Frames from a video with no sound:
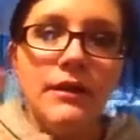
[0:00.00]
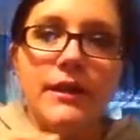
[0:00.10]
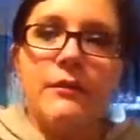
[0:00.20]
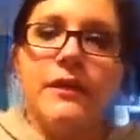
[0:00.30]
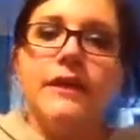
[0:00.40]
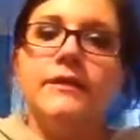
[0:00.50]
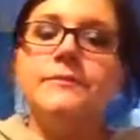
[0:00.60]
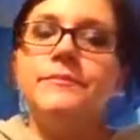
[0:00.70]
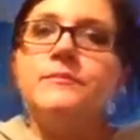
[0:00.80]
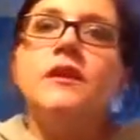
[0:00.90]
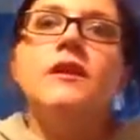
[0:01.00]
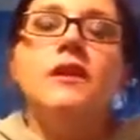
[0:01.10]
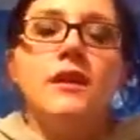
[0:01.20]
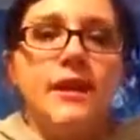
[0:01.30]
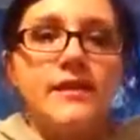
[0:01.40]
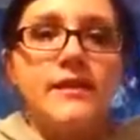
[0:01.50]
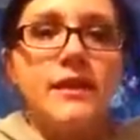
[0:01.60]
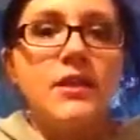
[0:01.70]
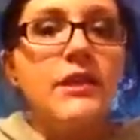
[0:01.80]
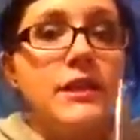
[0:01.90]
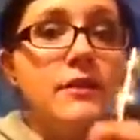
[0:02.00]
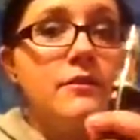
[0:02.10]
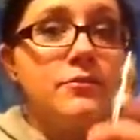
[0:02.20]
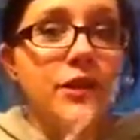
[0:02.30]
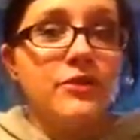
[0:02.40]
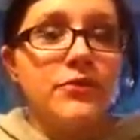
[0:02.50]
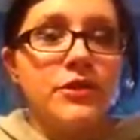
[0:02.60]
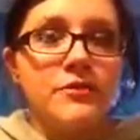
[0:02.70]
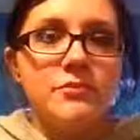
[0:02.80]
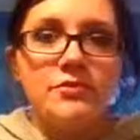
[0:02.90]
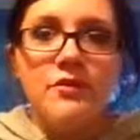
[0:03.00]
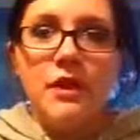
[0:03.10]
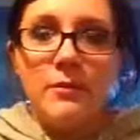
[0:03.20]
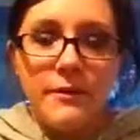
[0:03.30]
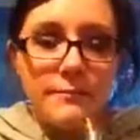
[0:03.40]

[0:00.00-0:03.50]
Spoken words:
There we go. Nice and clear, ready for a smooth vape.